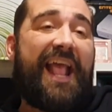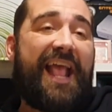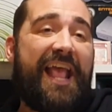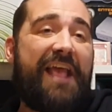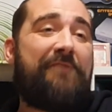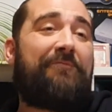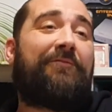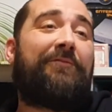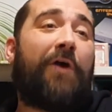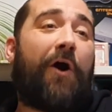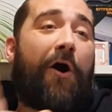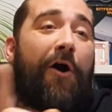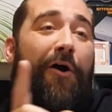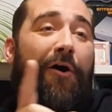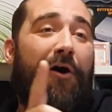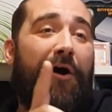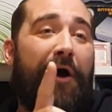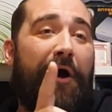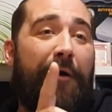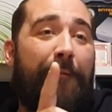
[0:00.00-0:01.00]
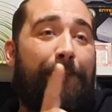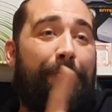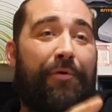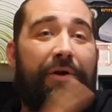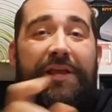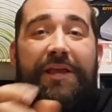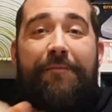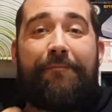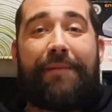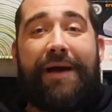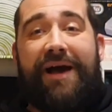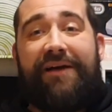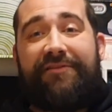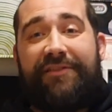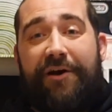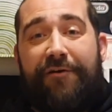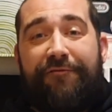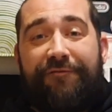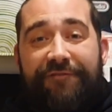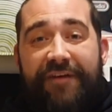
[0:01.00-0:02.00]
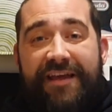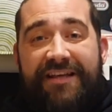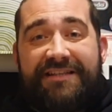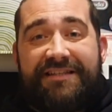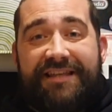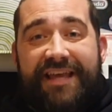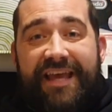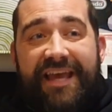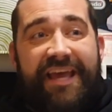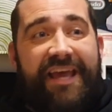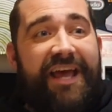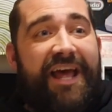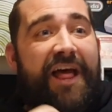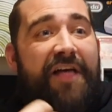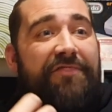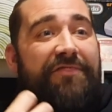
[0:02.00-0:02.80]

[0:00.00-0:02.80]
If not, bring it back, they'll fix it,